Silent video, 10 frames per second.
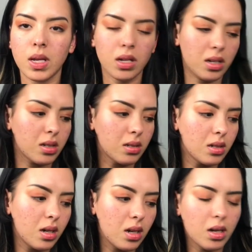You can
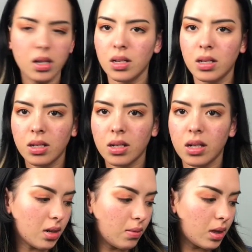
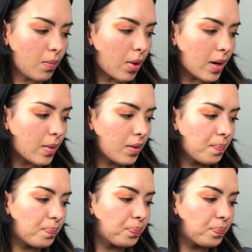done with the primer.